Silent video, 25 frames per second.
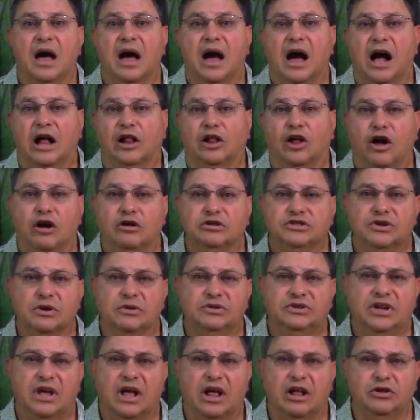I'll also
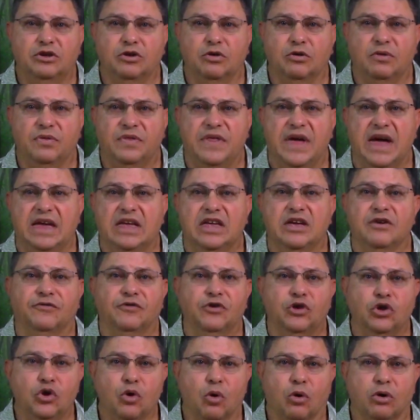tell you that
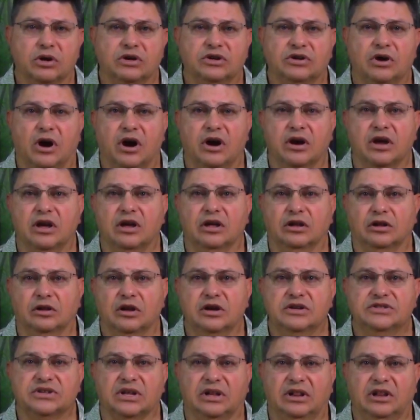if your target
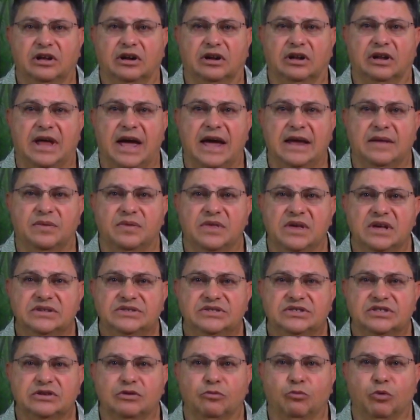looks a little like
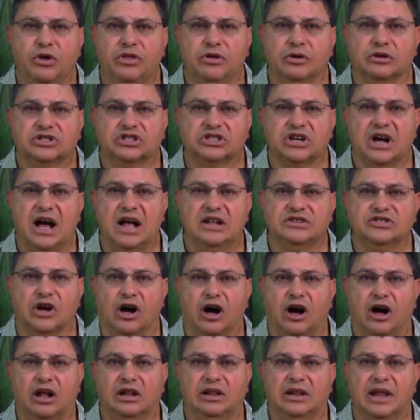this, with your shots
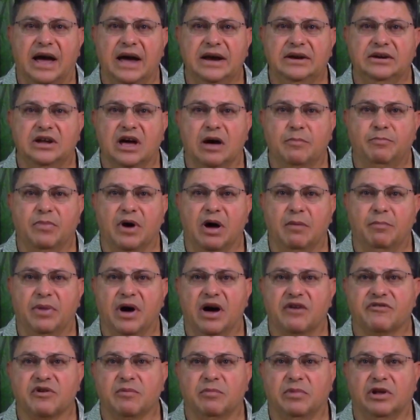all lined up
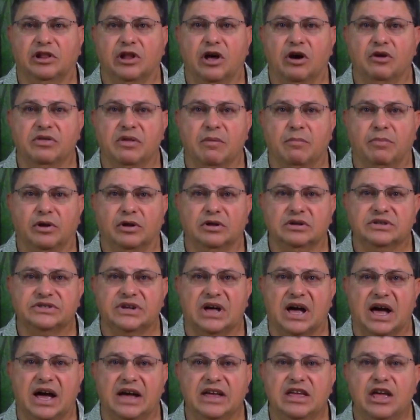above or below the
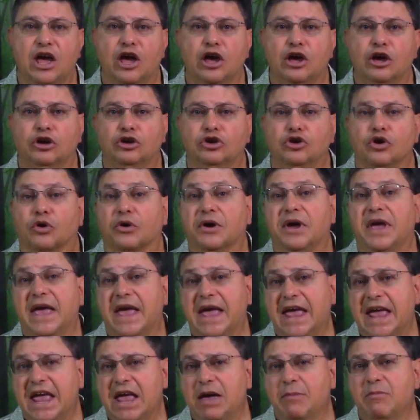bullseye, your
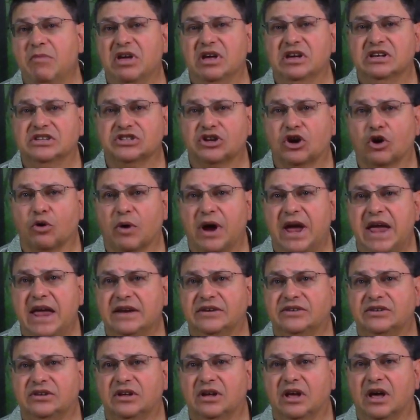aim is
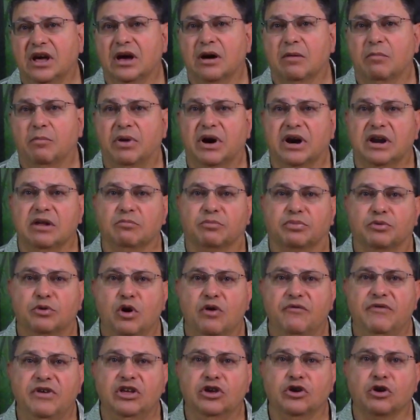great, but
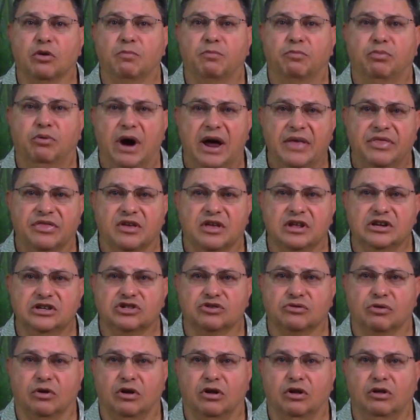improving your breath
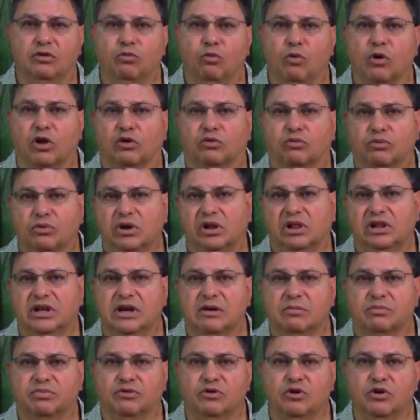control will really
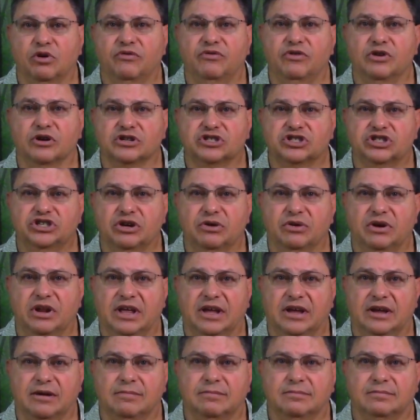improve your
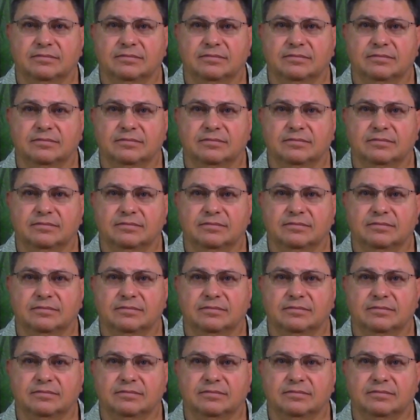shooting.